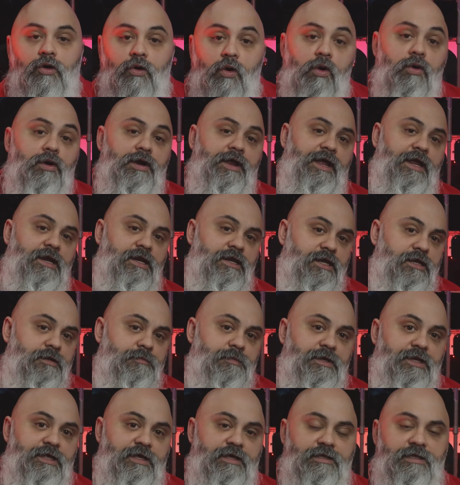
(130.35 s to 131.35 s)
or
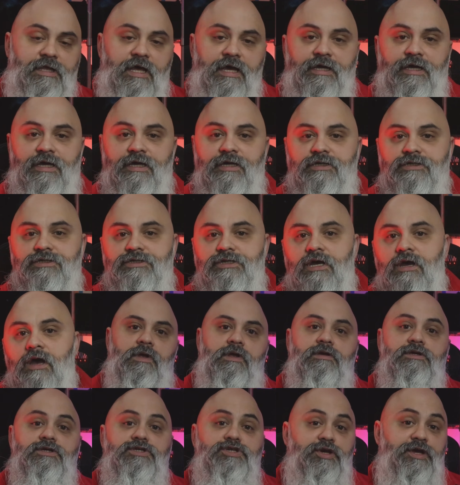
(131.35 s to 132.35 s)
anonymity in that case.
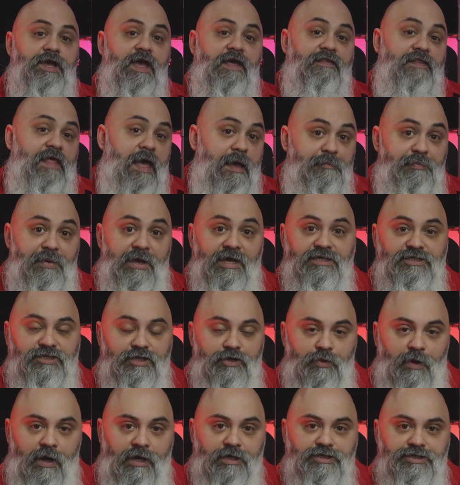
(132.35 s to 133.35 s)
So again, that begs the
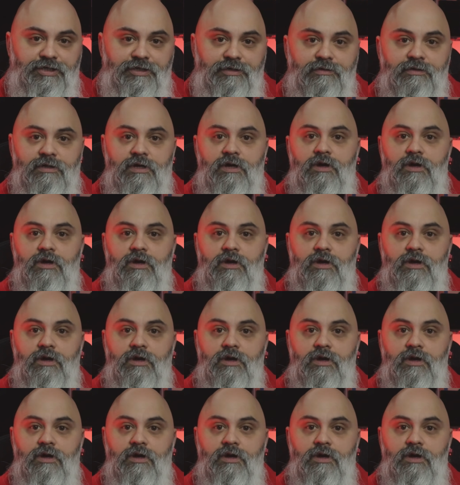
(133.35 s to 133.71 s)
question,